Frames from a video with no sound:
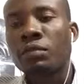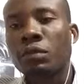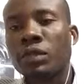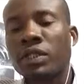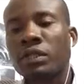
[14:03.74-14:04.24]
a
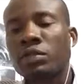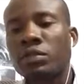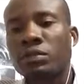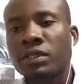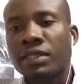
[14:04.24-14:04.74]
model to
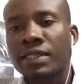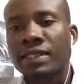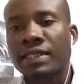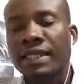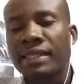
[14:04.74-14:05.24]

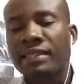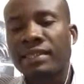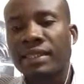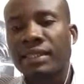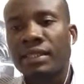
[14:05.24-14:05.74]
represent the
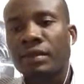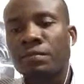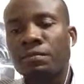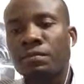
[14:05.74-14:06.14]
signal?